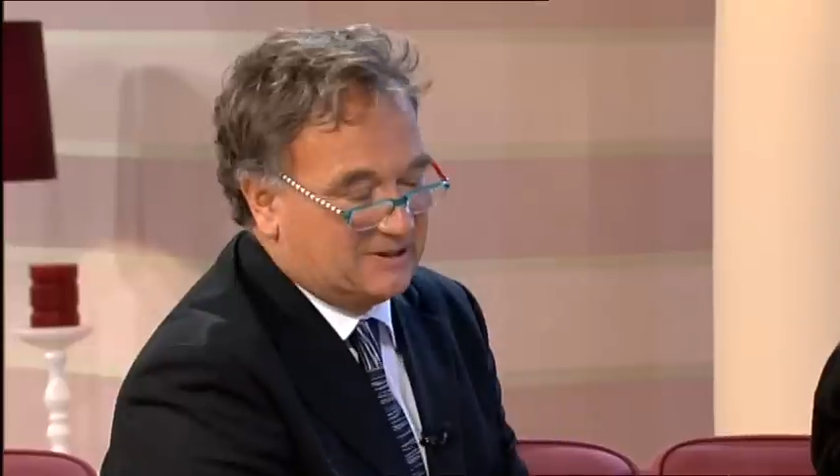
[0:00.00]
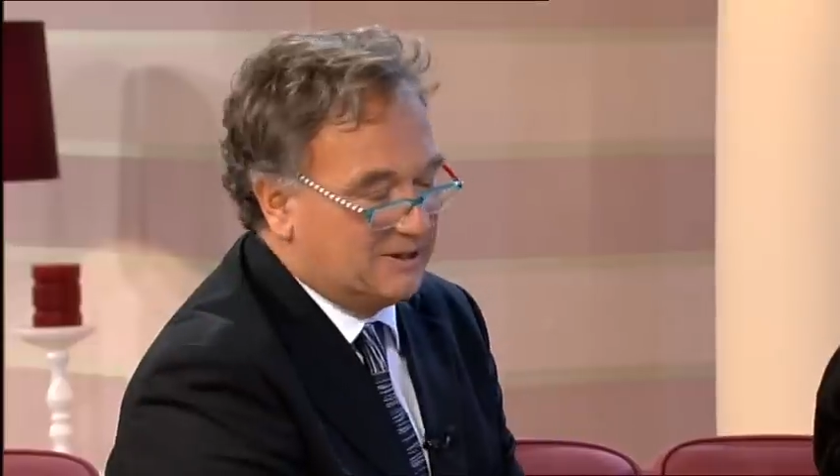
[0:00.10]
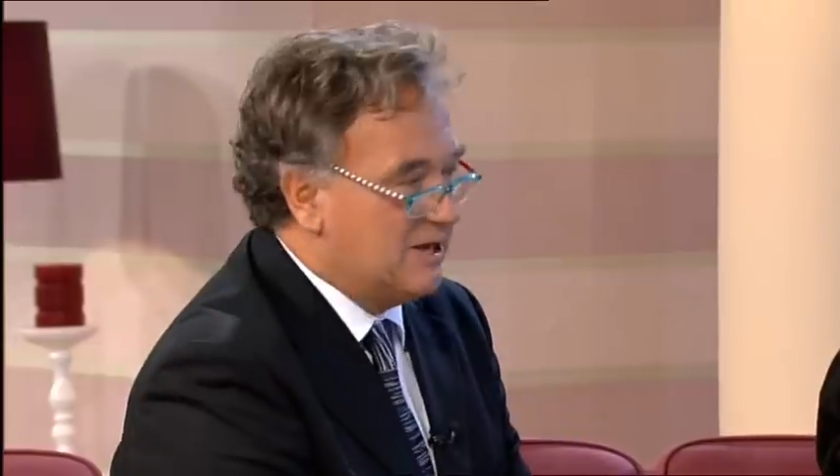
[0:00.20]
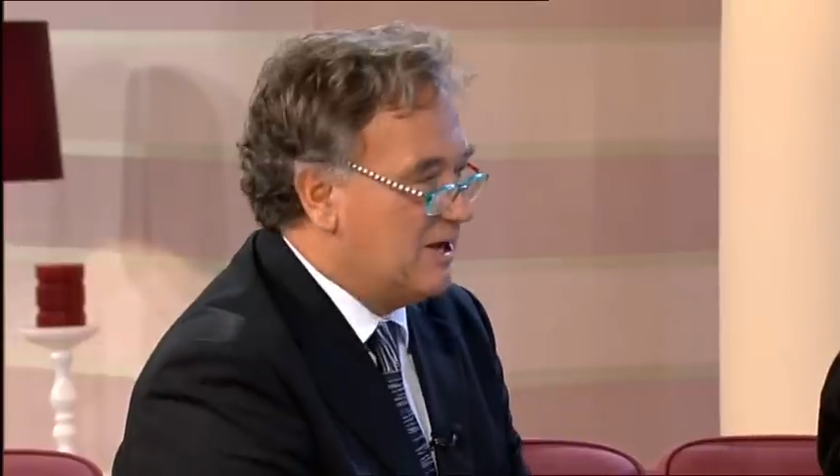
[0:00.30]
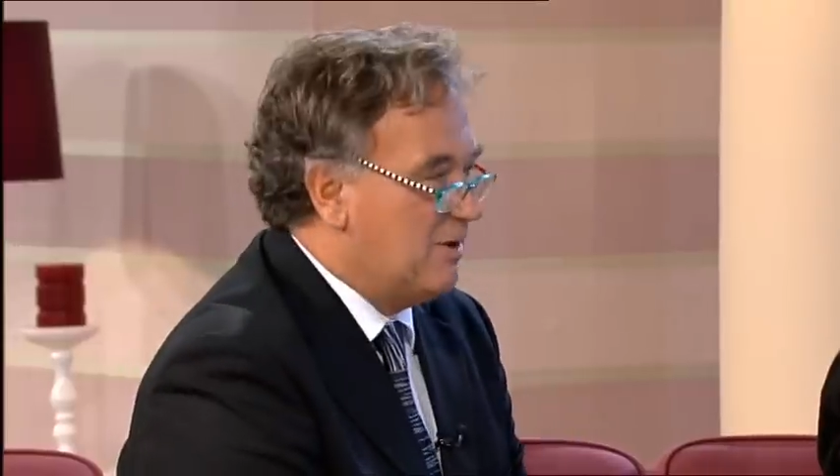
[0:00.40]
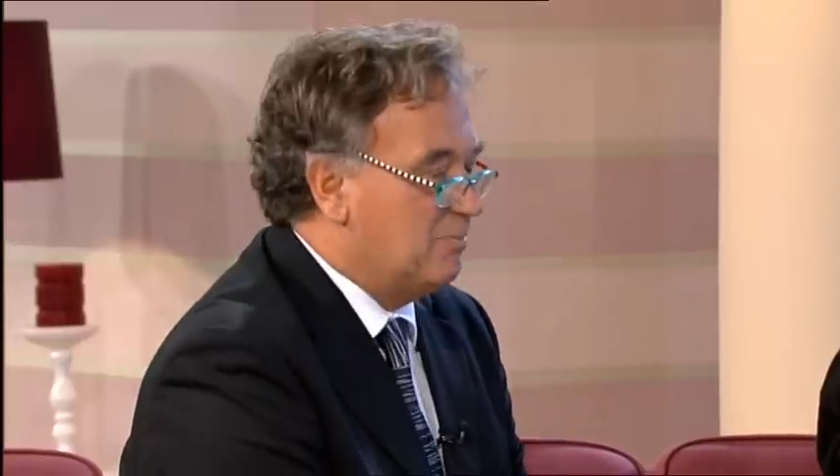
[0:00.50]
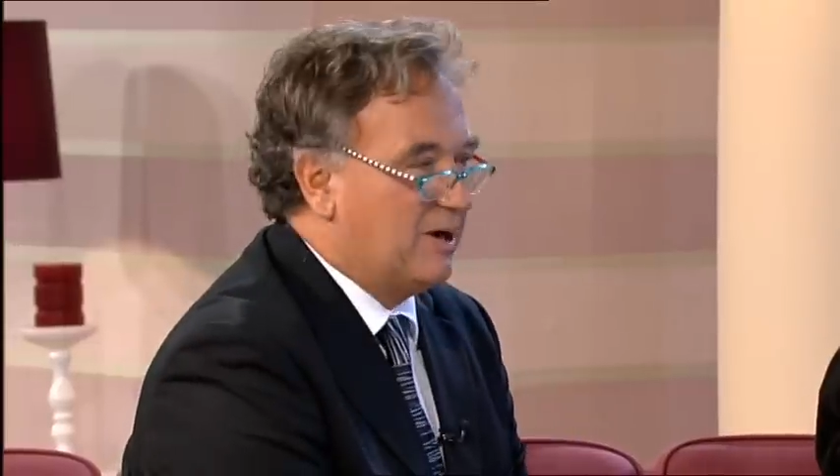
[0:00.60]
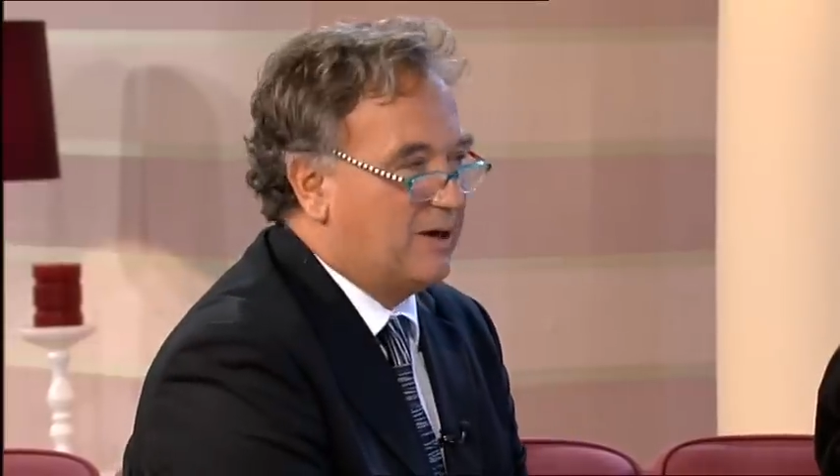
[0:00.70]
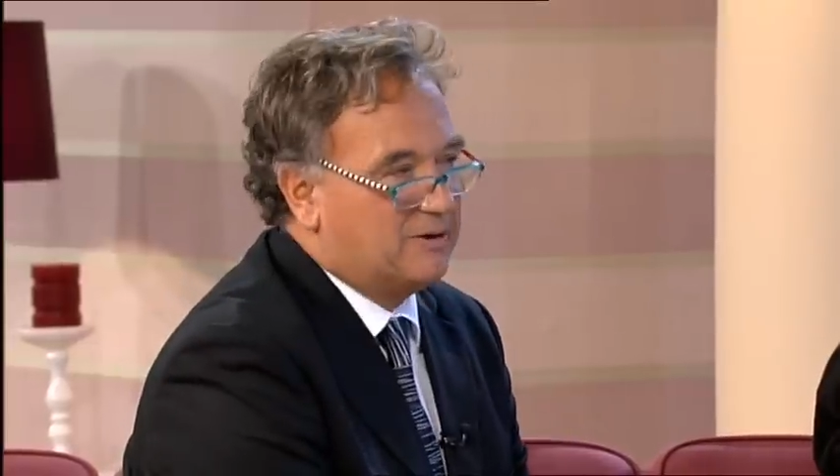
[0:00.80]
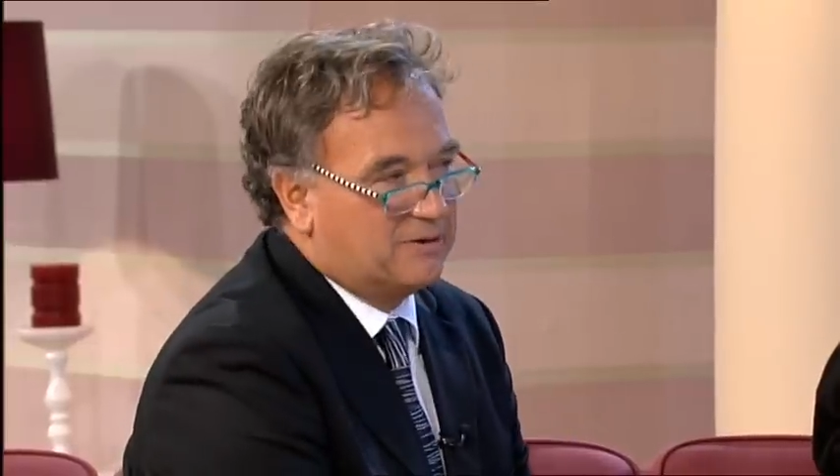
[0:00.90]
done.
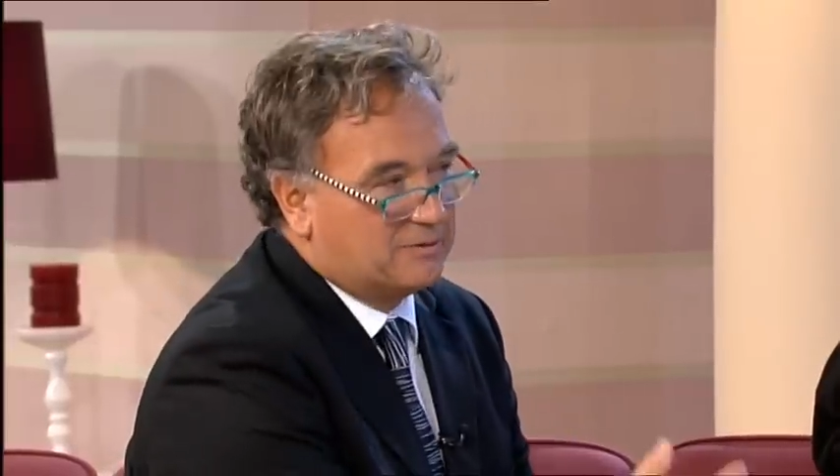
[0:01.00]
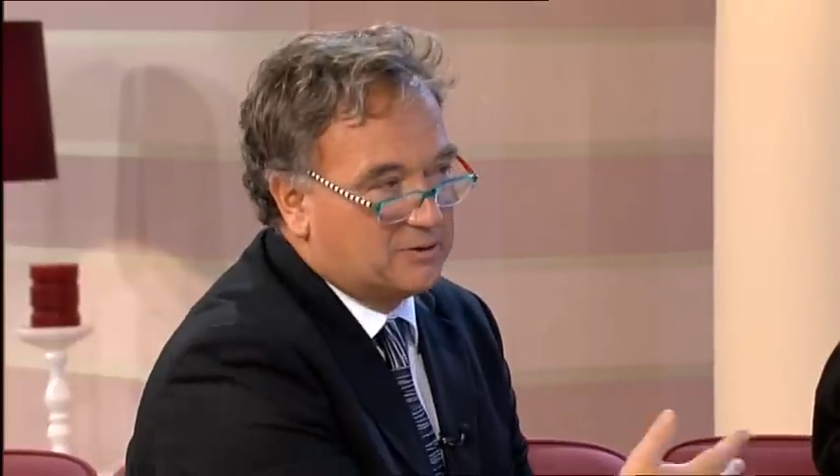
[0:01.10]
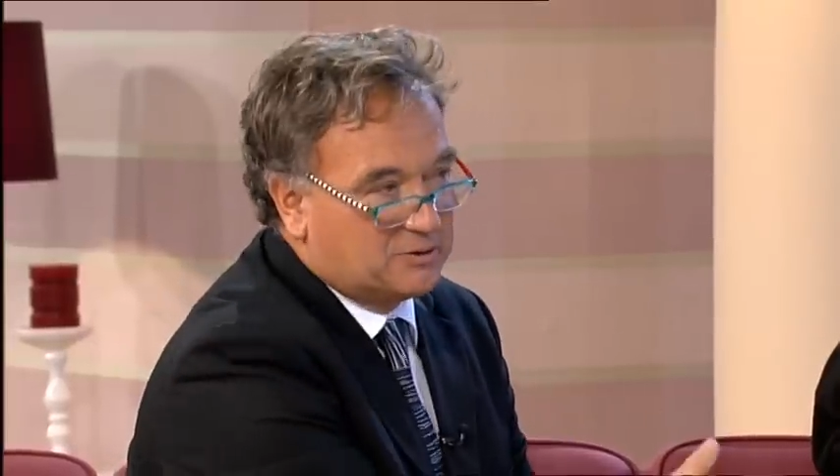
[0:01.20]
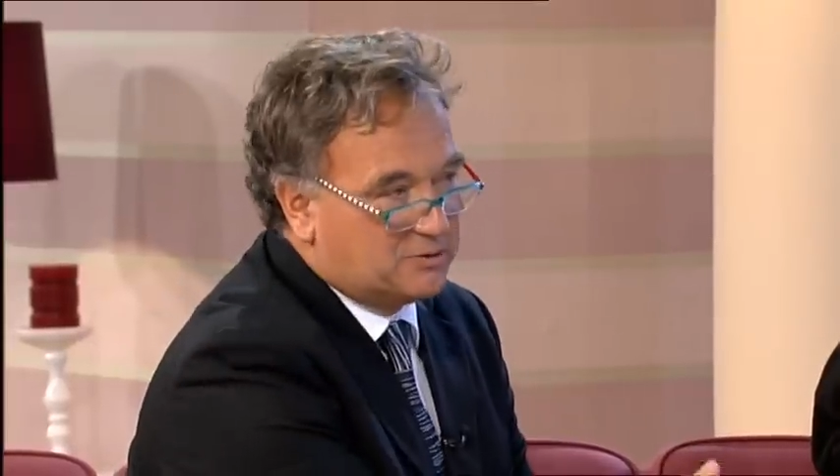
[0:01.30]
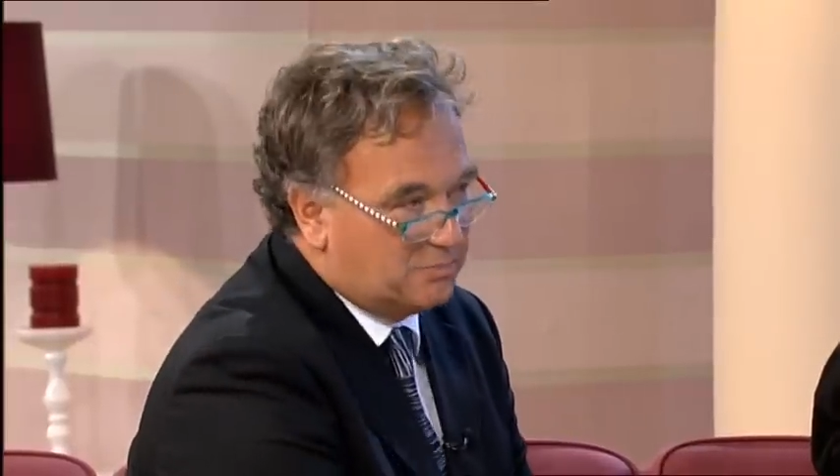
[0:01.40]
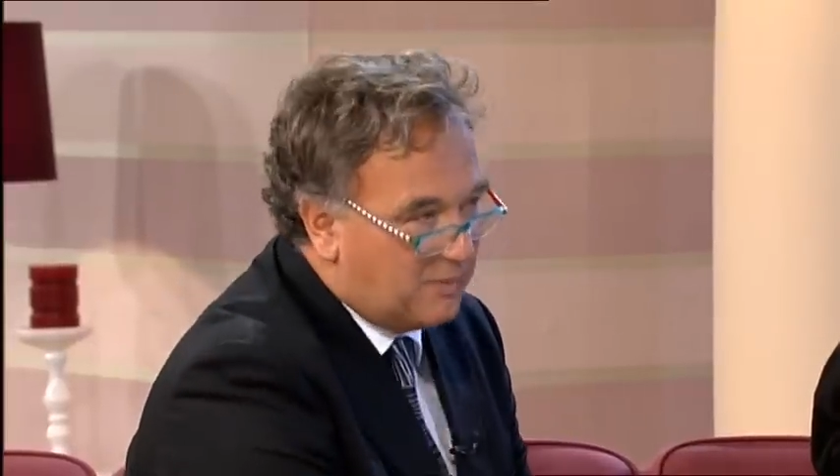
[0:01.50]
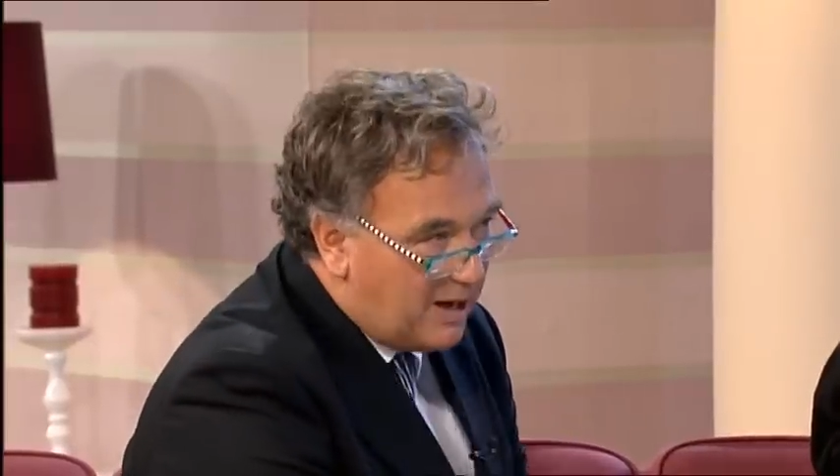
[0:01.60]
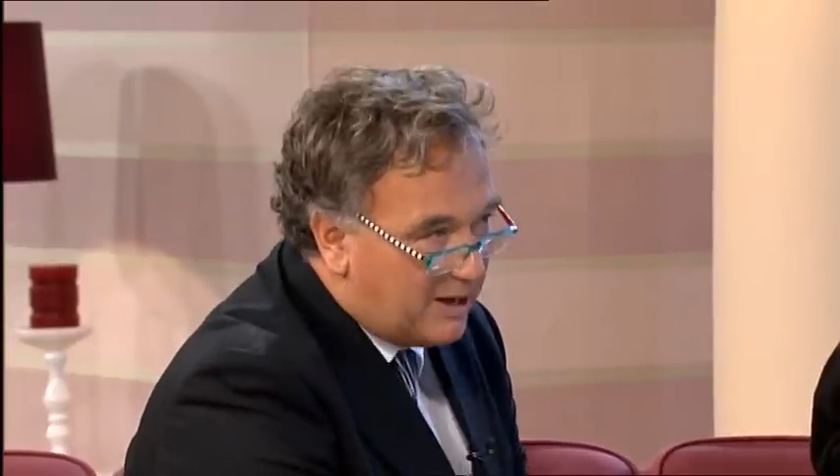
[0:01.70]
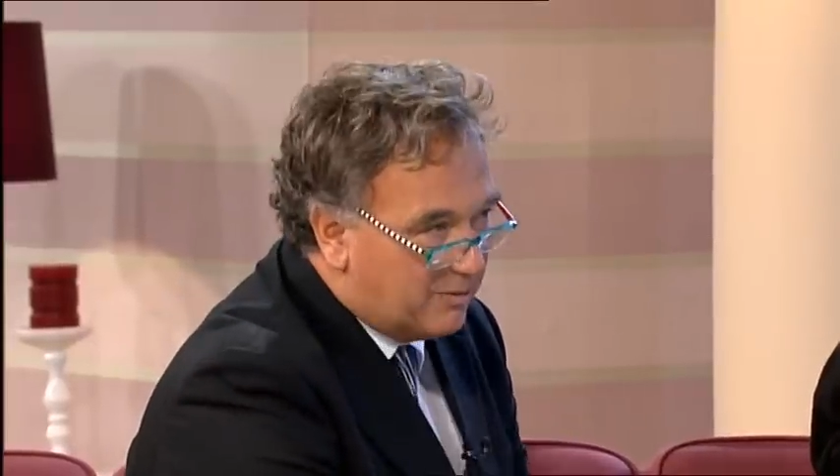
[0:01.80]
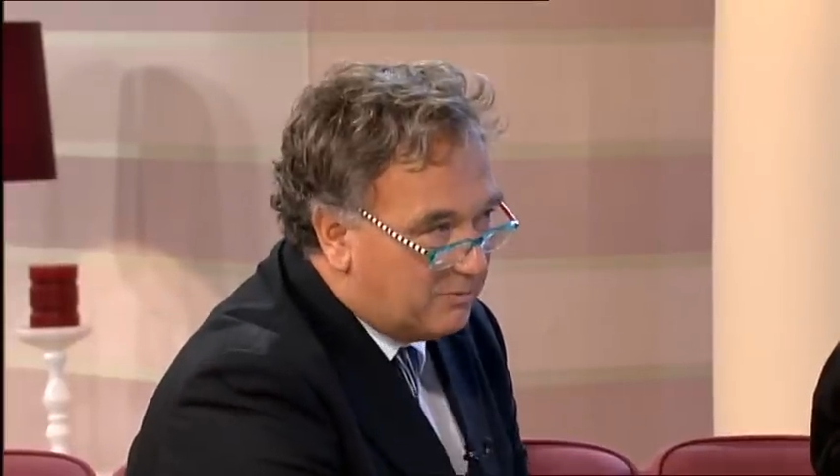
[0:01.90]
But I've got to
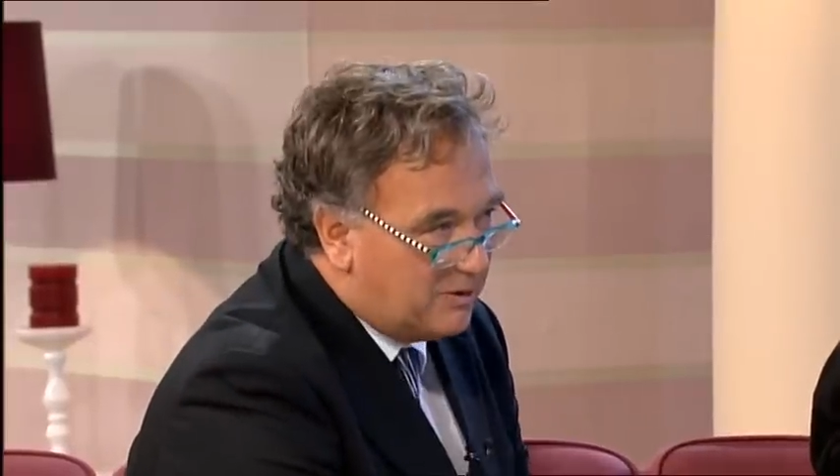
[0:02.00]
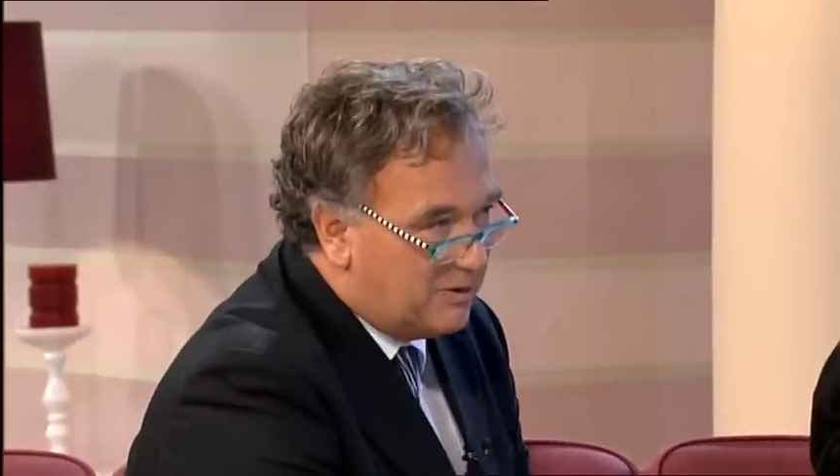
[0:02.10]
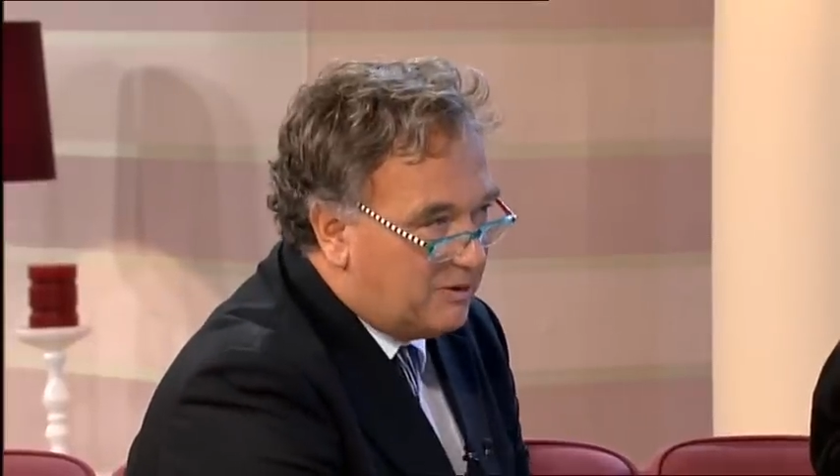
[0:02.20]
admire him